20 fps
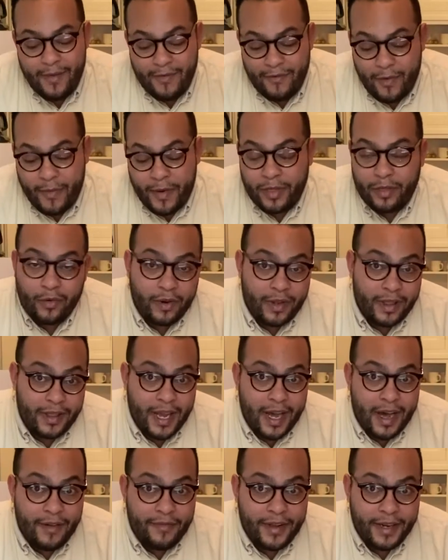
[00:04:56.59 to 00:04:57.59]
before we throw it in the
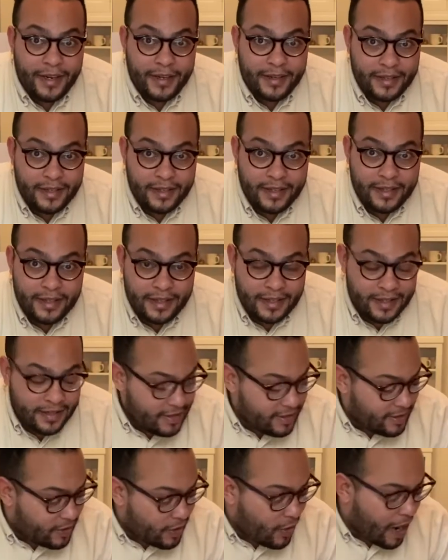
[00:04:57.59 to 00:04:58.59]
oven.
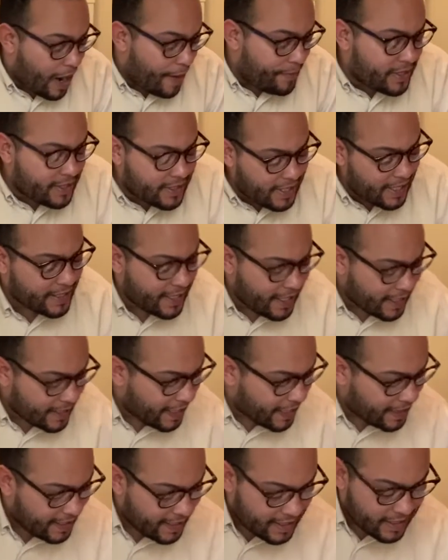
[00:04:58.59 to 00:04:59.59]
So I'm just gonna take
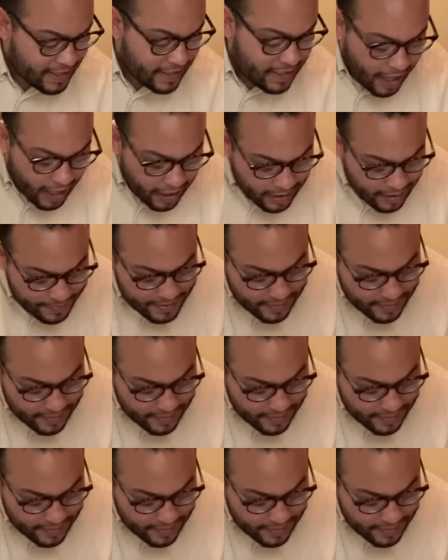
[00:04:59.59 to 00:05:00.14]
like these dollops